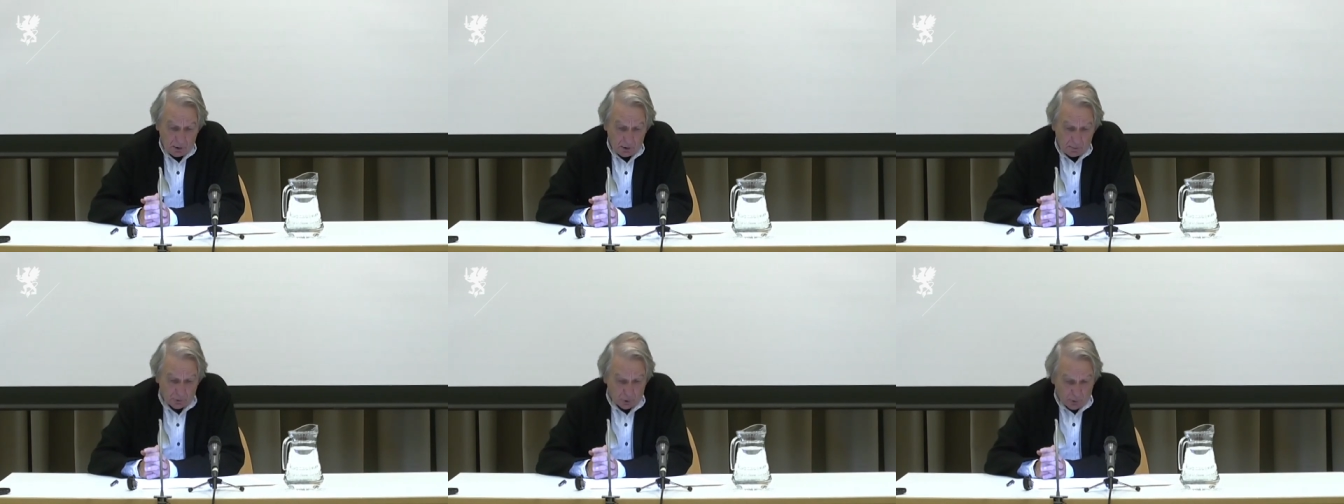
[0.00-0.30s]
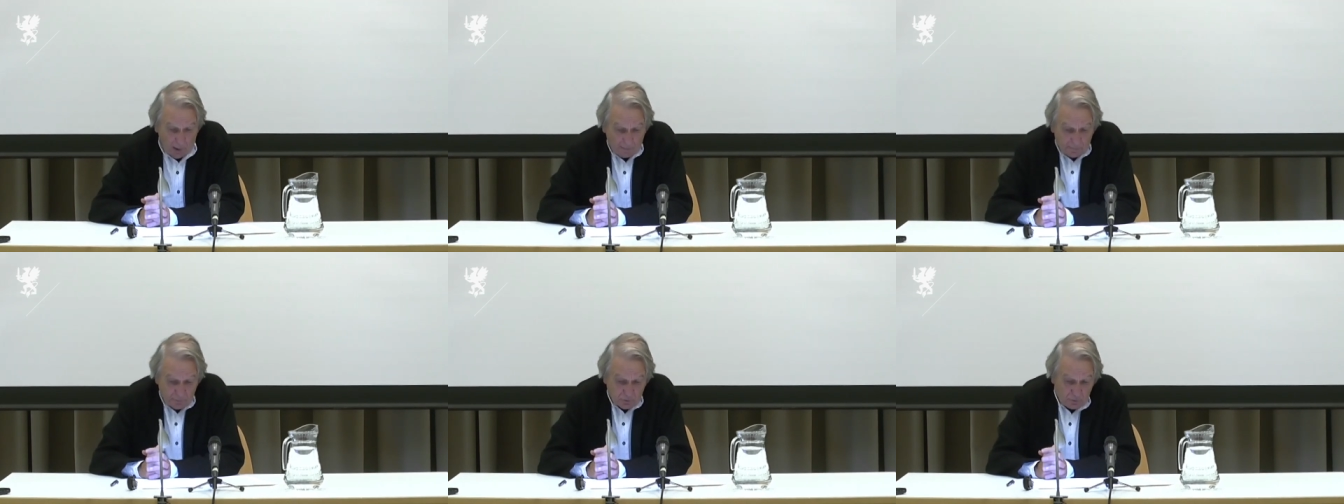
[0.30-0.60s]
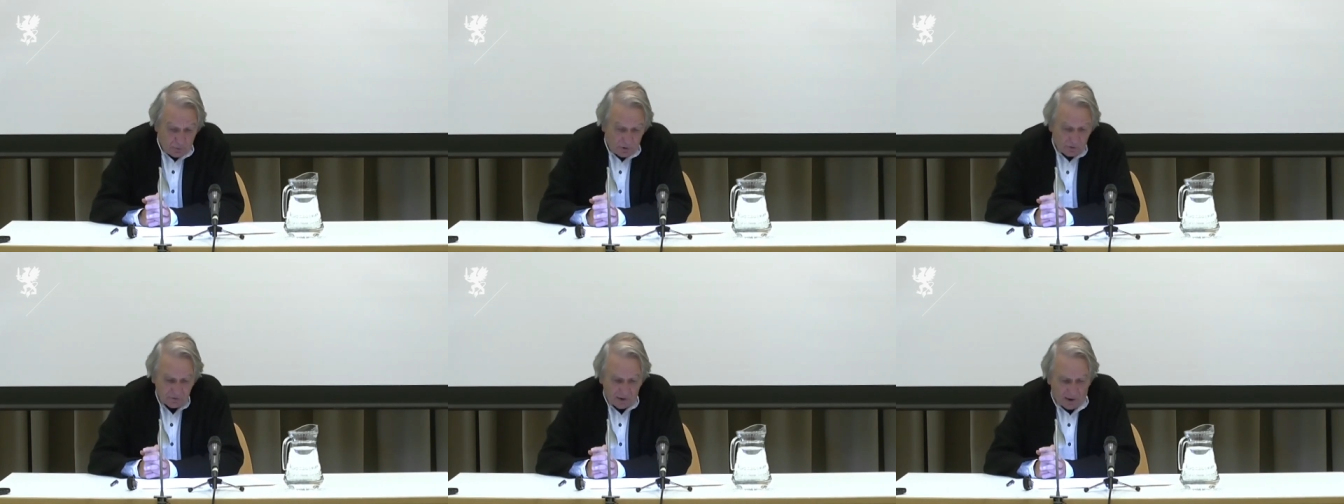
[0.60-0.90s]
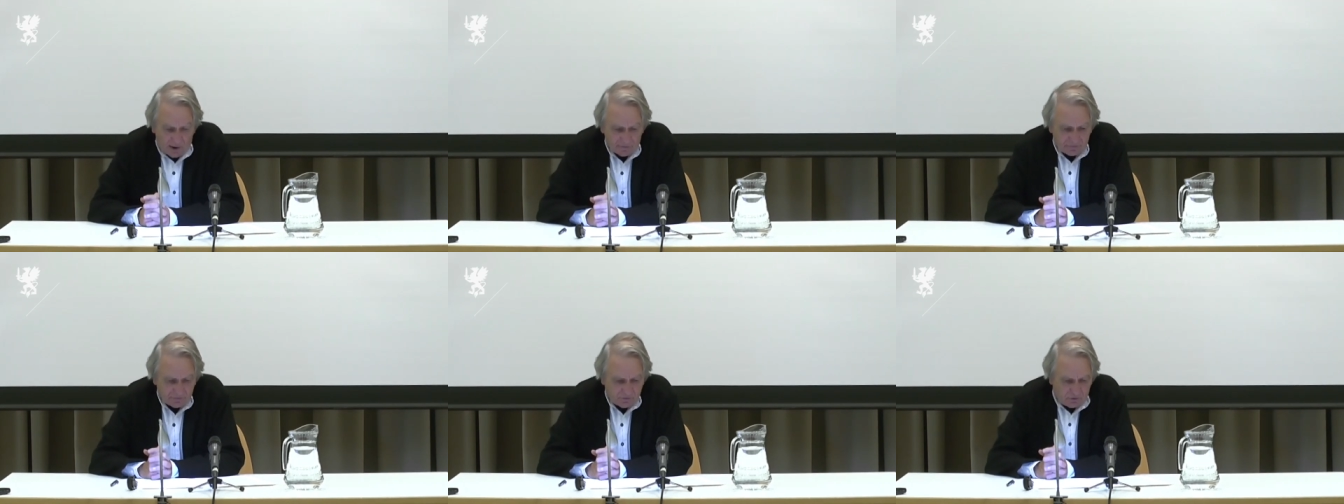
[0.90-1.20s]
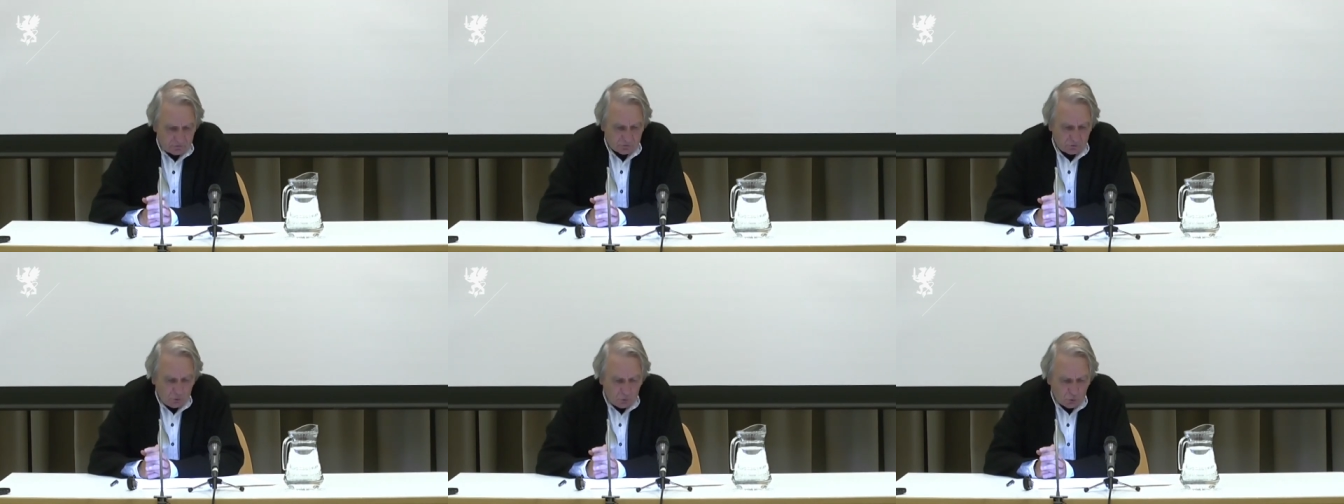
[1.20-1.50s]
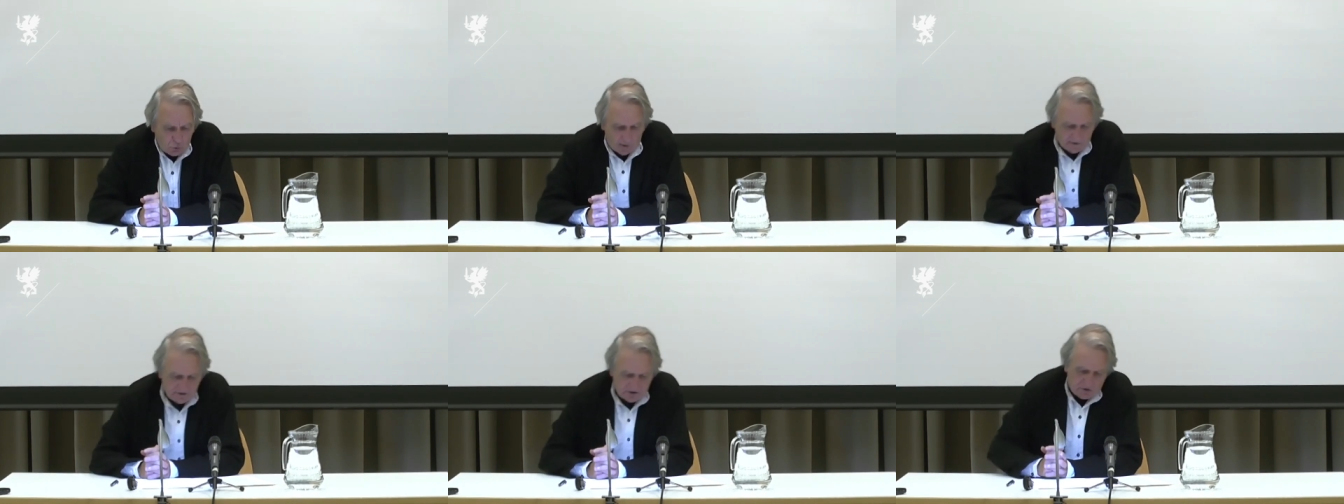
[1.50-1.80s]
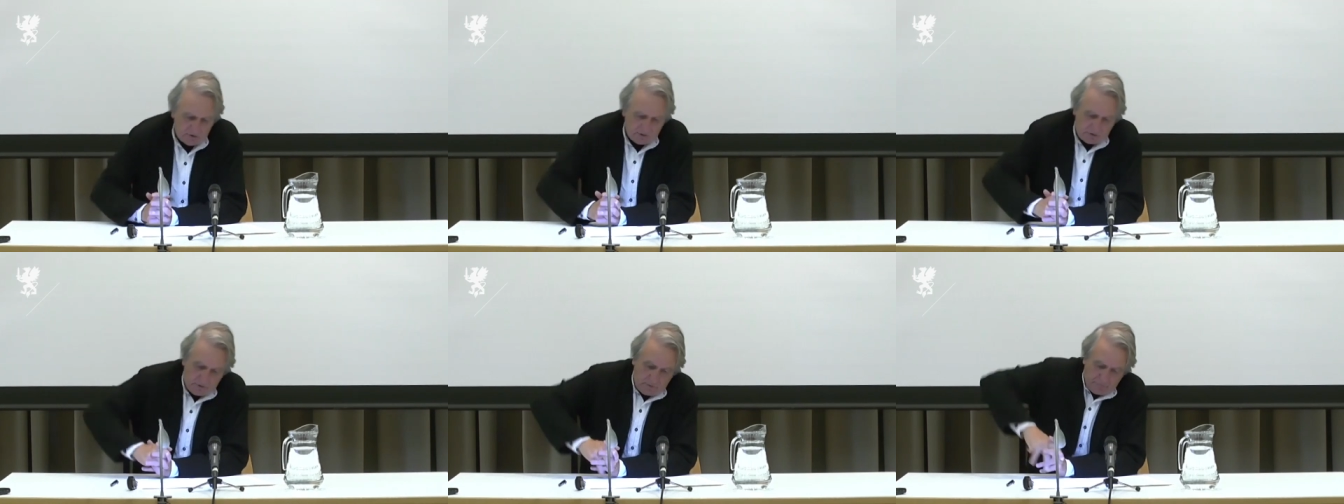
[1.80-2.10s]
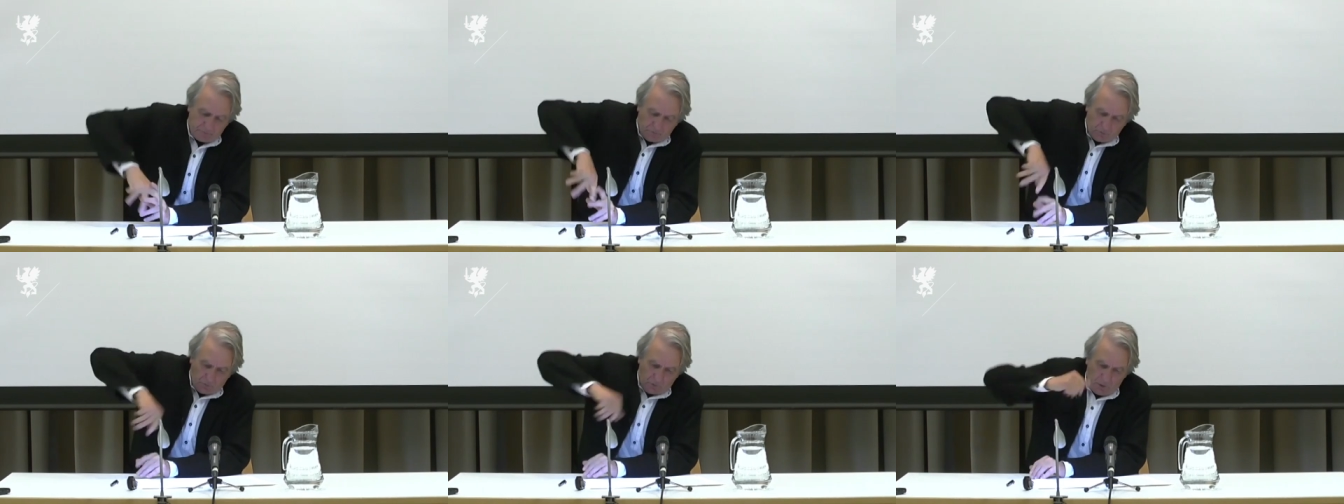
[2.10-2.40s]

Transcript: Perhaps we must ask the question